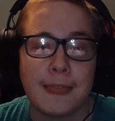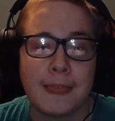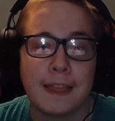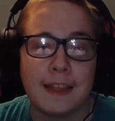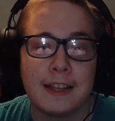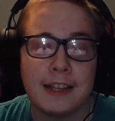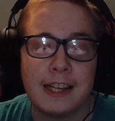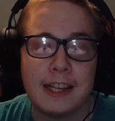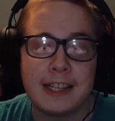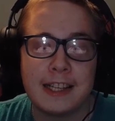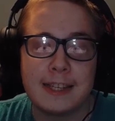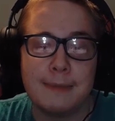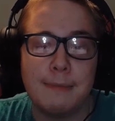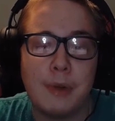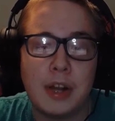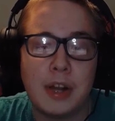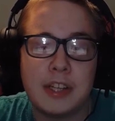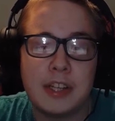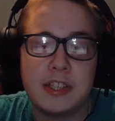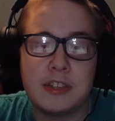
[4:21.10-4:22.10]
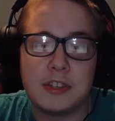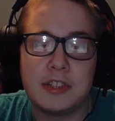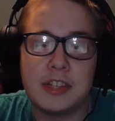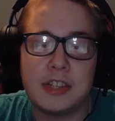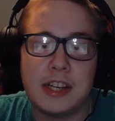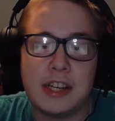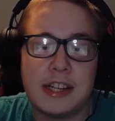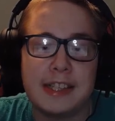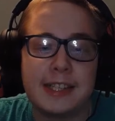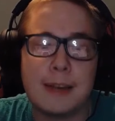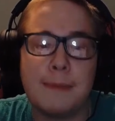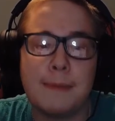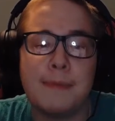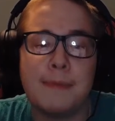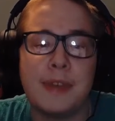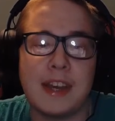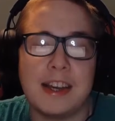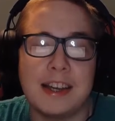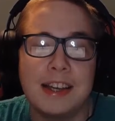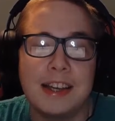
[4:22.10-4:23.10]
Like some monster shit,
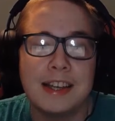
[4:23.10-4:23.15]
something.